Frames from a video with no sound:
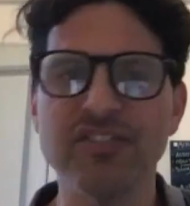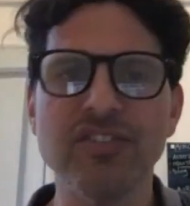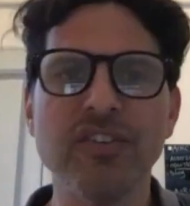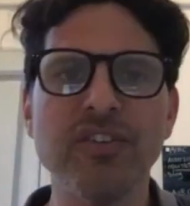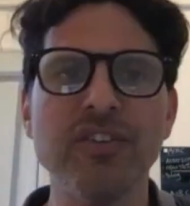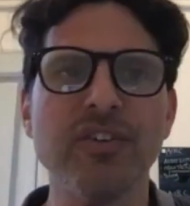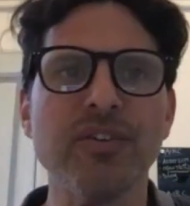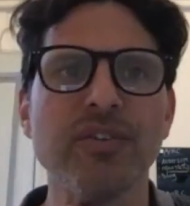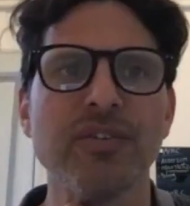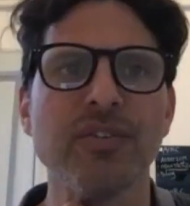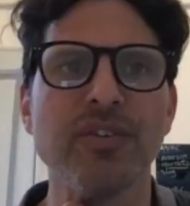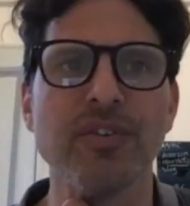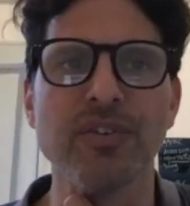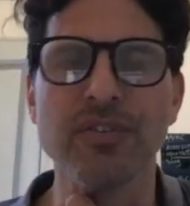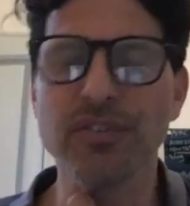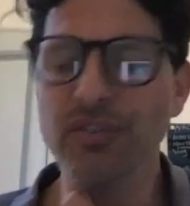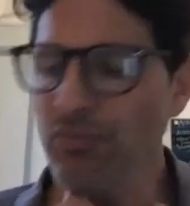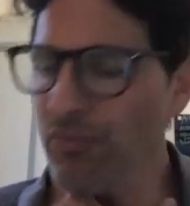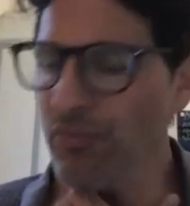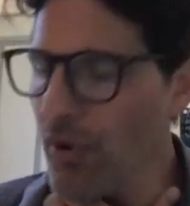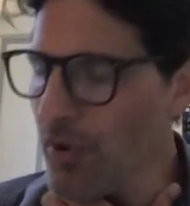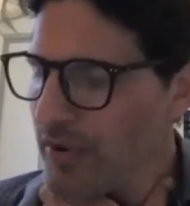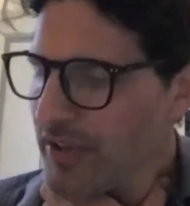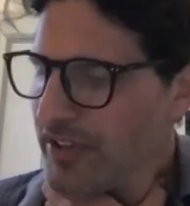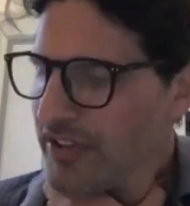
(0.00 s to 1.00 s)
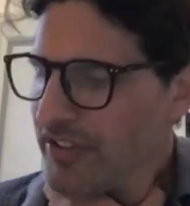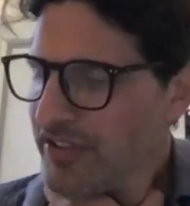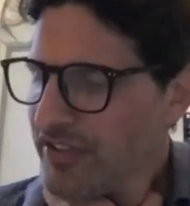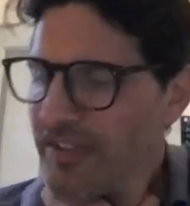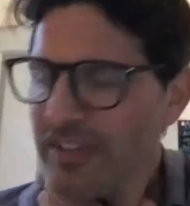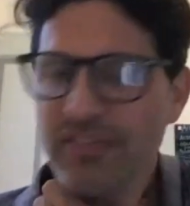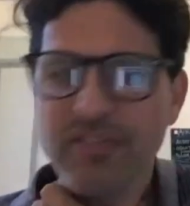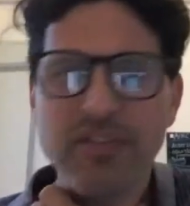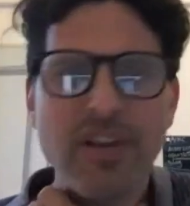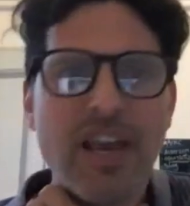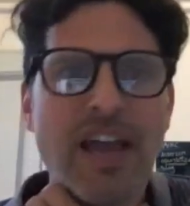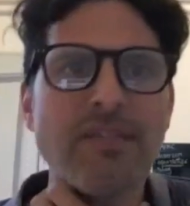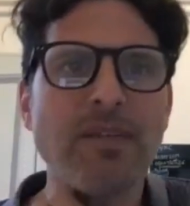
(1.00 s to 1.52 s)
So your, your throat is,
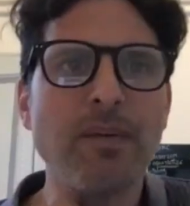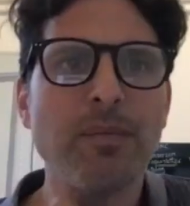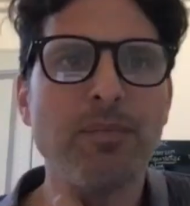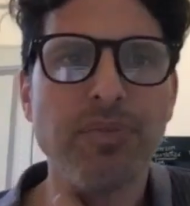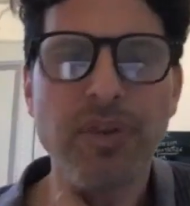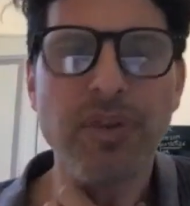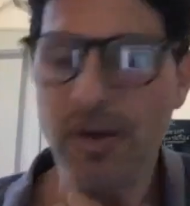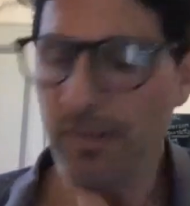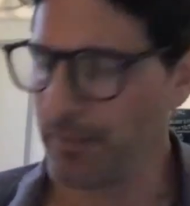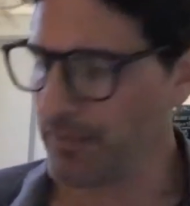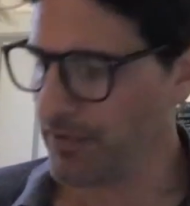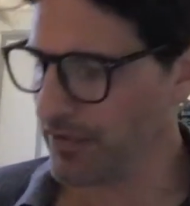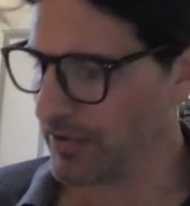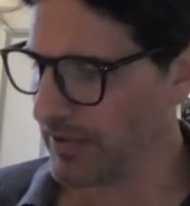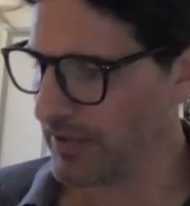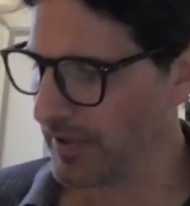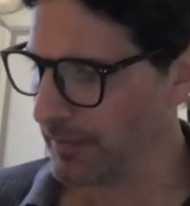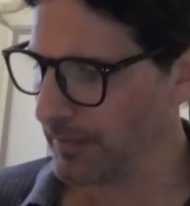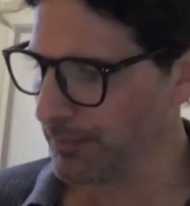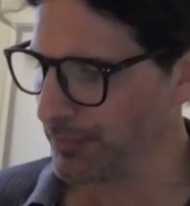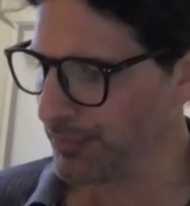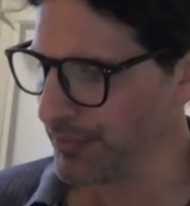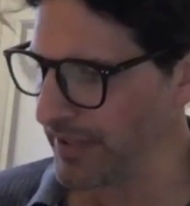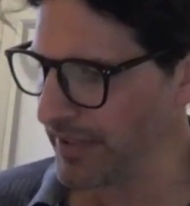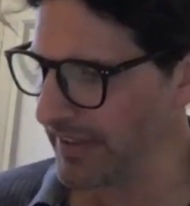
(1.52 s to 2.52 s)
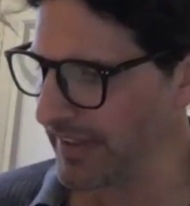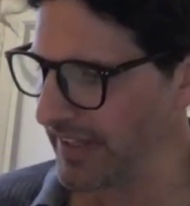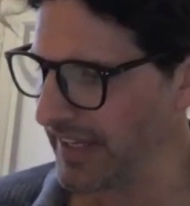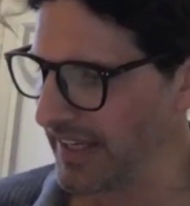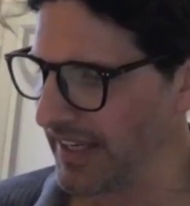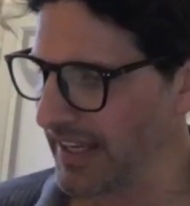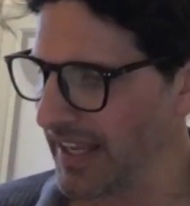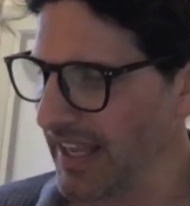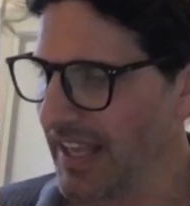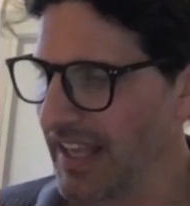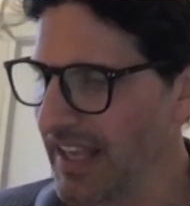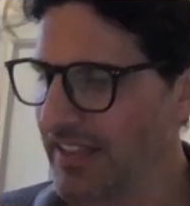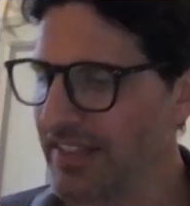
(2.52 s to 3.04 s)
if you're having problems uh,
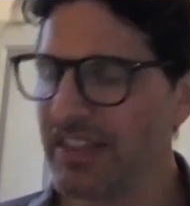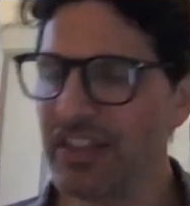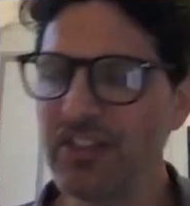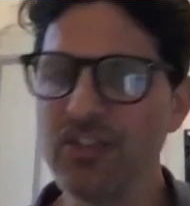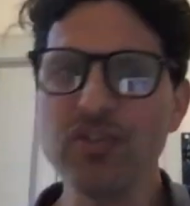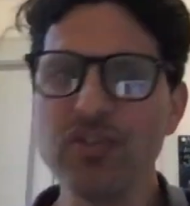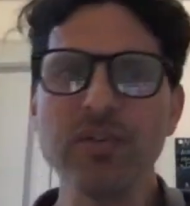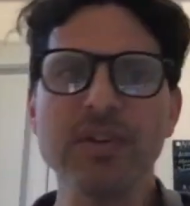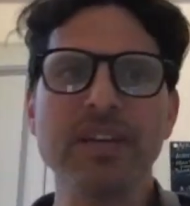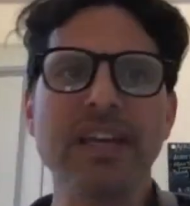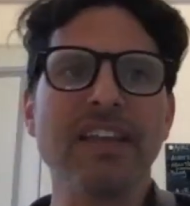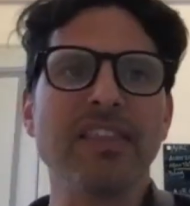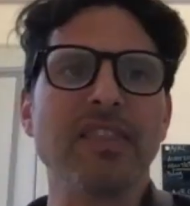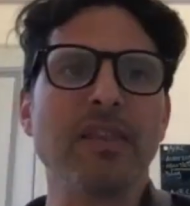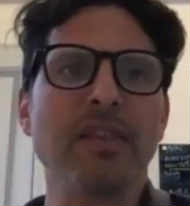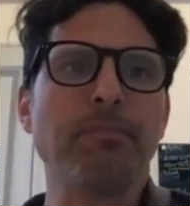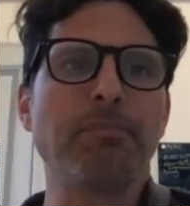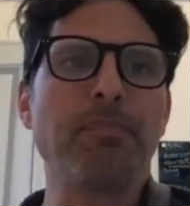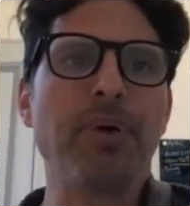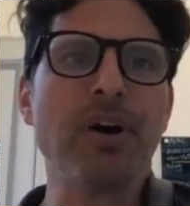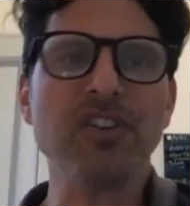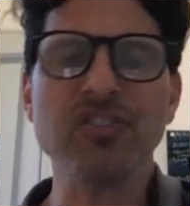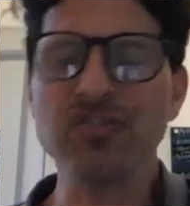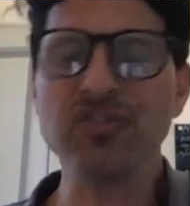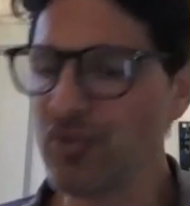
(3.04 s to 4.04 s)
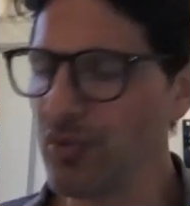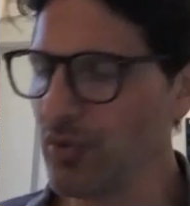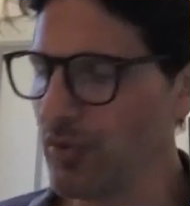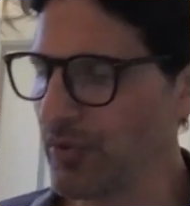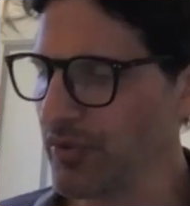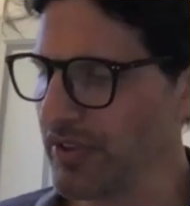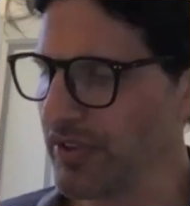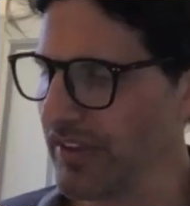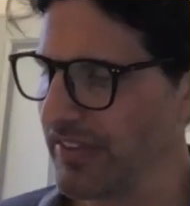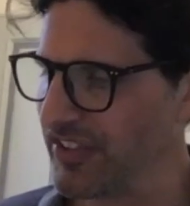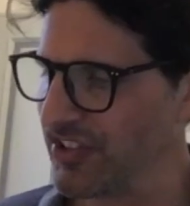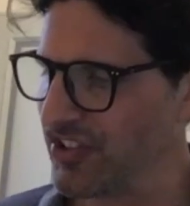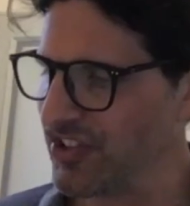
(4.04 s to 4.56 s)
breathing, then you get the
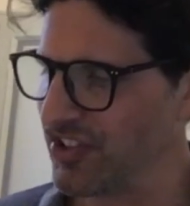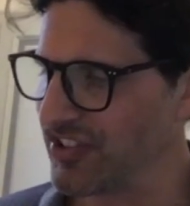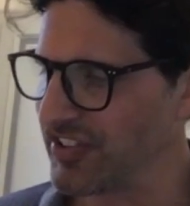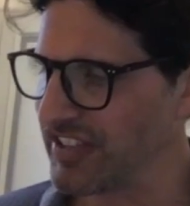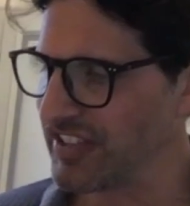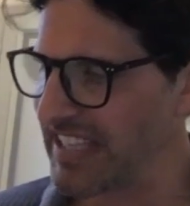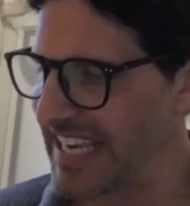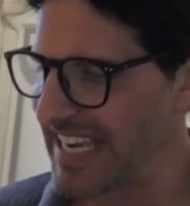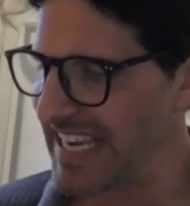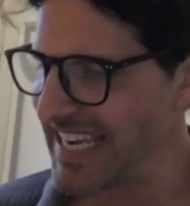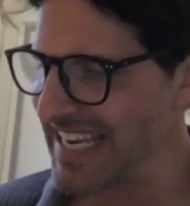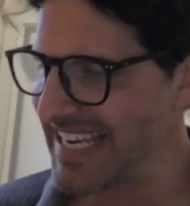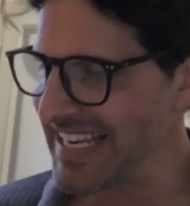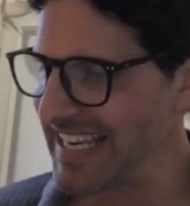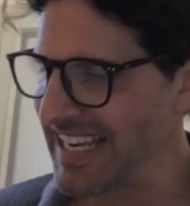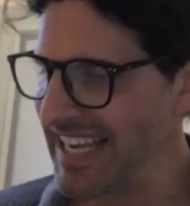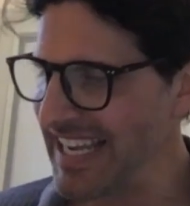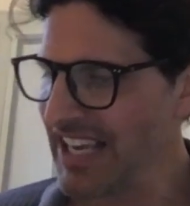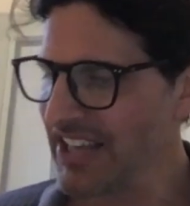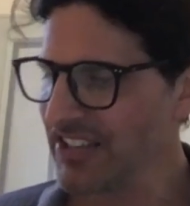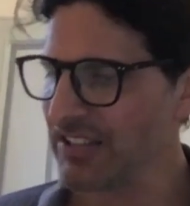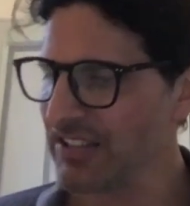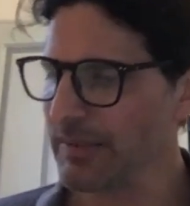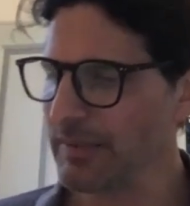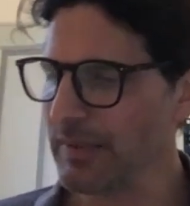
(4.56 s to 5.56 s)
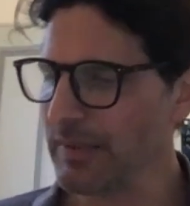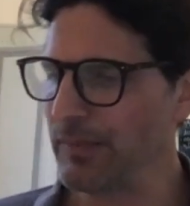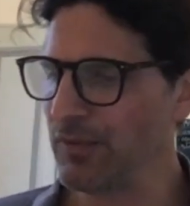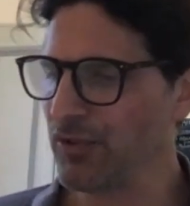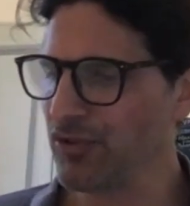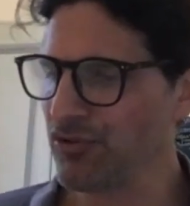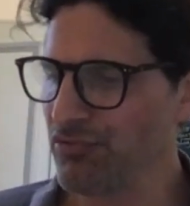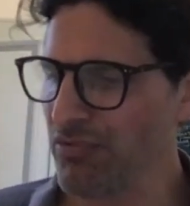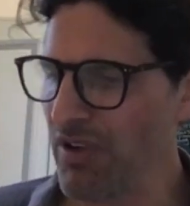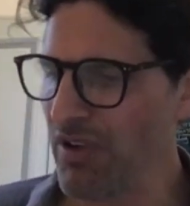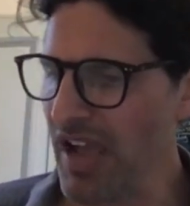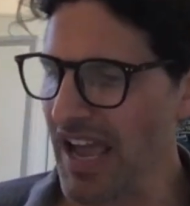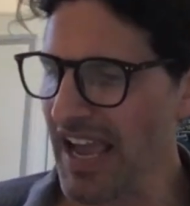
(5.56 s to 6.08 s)
pustules on the skin, sometimes
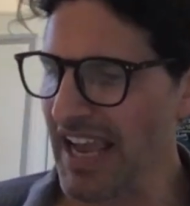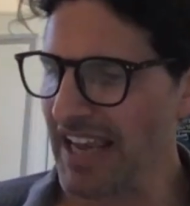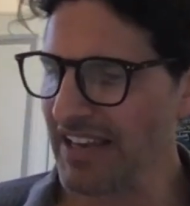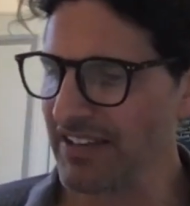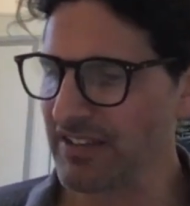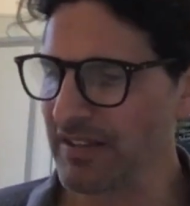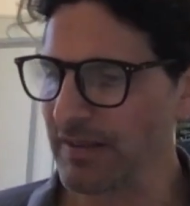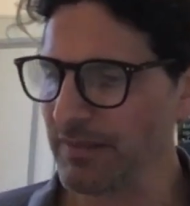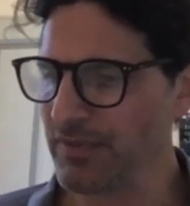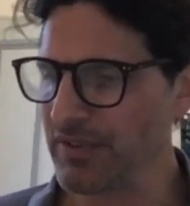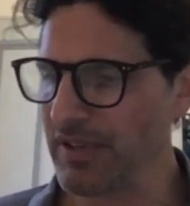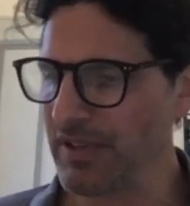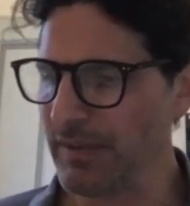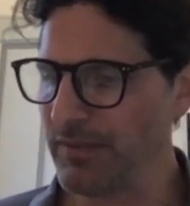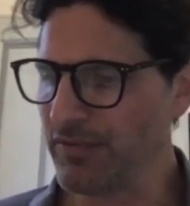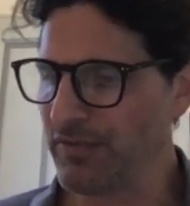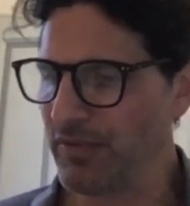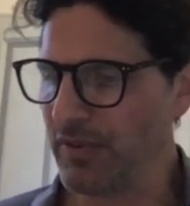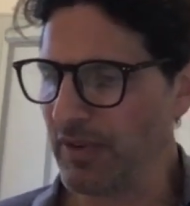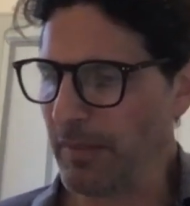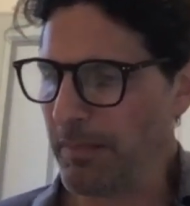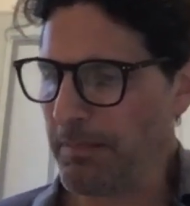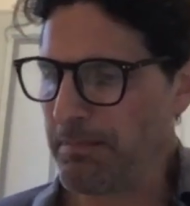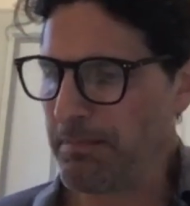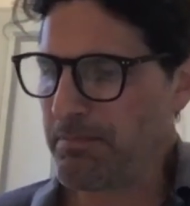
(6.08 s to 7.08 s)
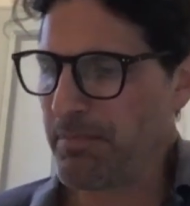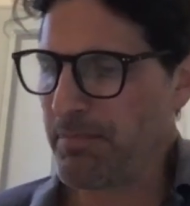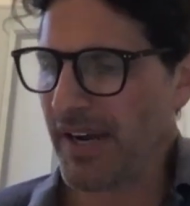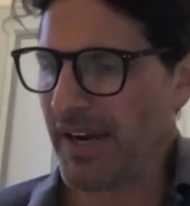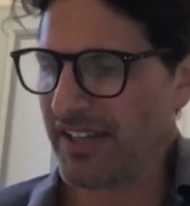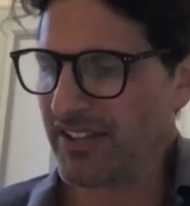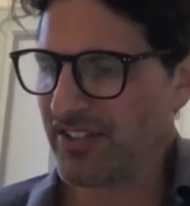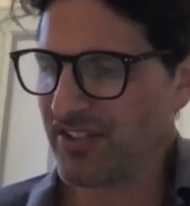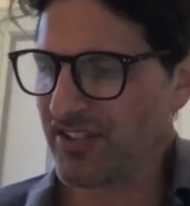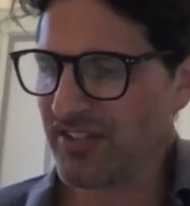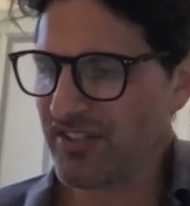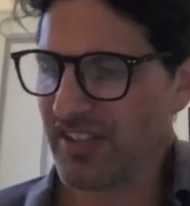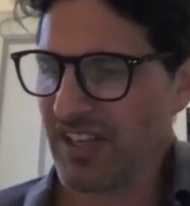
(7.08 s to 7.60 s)
dry, sometimes full of
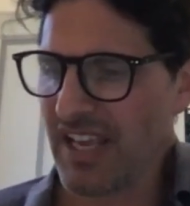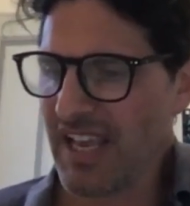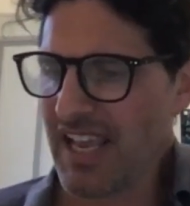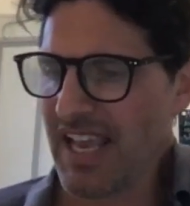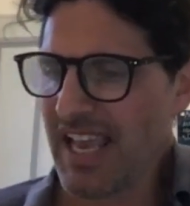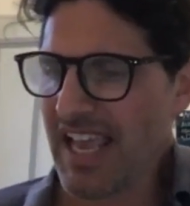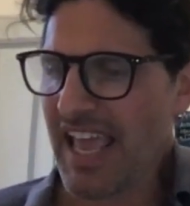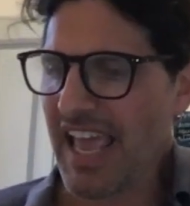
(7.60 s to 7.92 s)
pus.